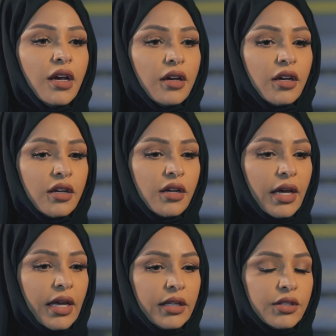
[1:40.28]

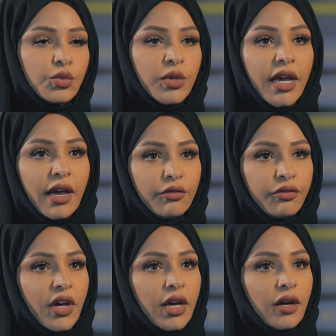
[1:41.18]
and we
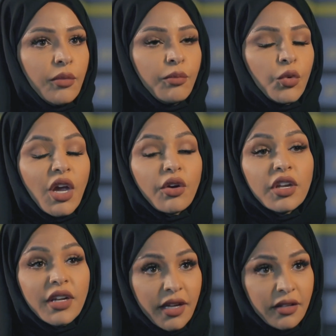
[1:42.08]
have we are
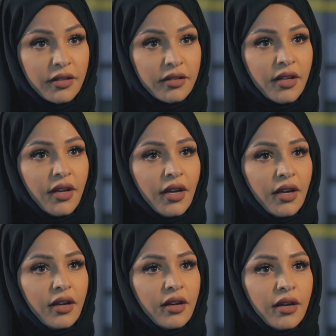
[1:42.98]
connected
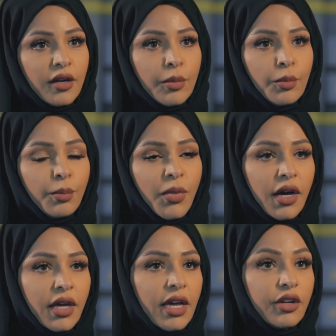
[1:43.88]

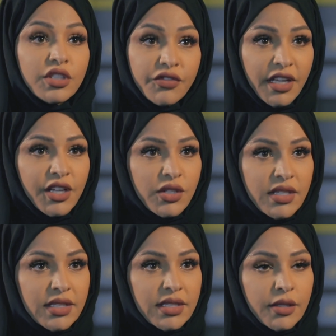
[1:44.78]
by a
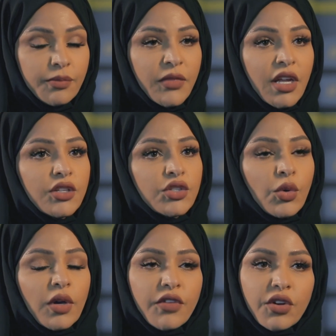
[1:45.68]
notification system.
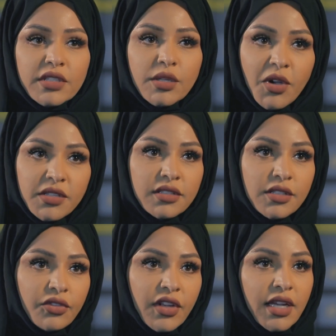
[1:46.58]
So if there is a
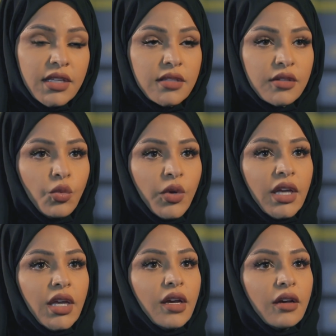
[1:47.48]
positive case,
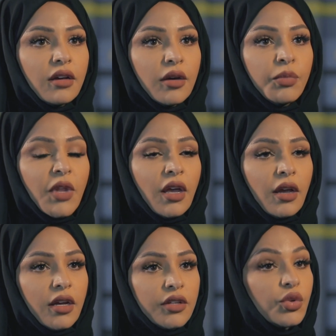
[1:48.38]
we
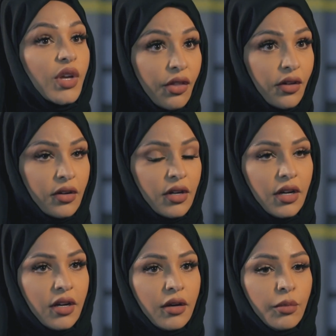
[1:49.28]
together
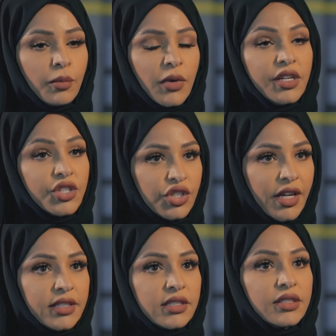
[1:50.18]

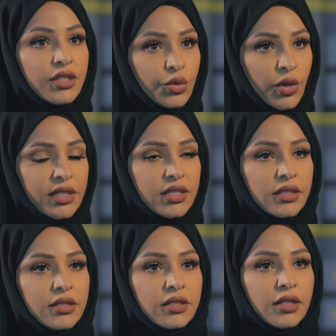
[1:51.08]
initiate
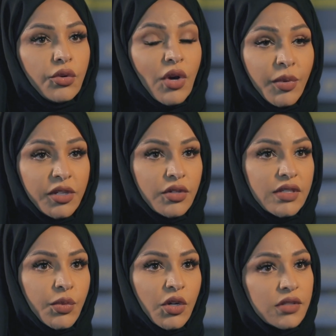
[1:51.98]
integrated rapid
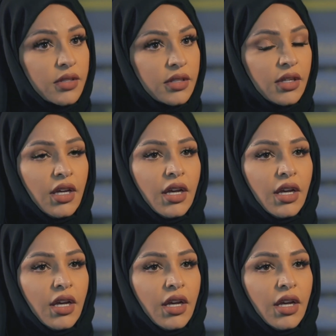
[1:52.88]
response.